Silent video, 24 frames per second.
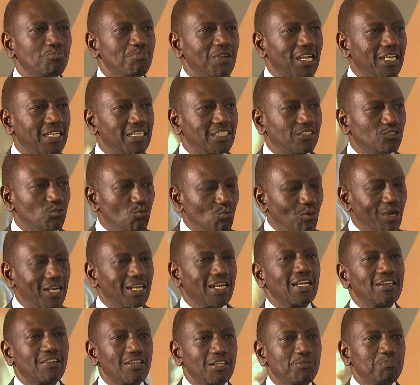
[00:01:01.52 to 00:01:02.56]
make it
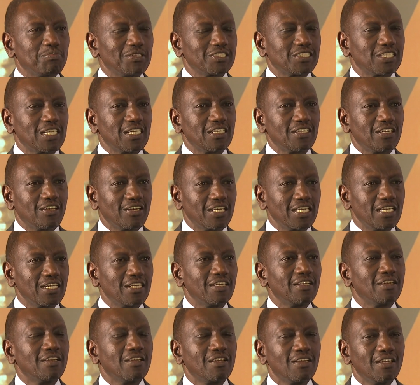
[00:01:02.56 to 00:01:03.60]
100% green
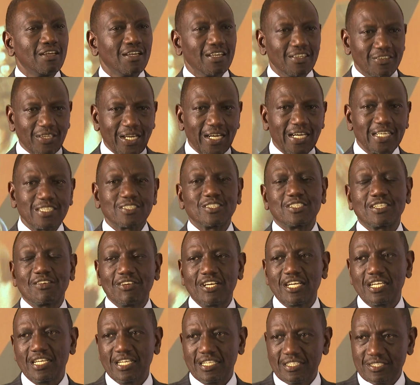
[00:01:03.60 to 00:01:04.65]
in the next
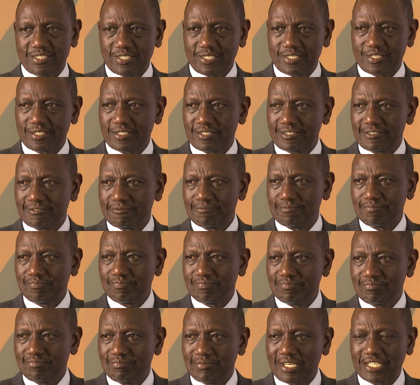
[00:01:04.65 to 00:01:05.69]
7 years,
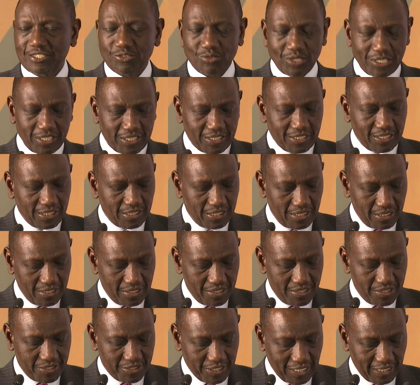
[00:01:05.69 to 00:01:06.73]
by
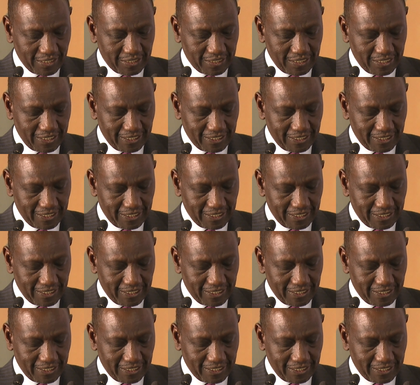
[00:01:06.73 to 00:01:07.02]
2030.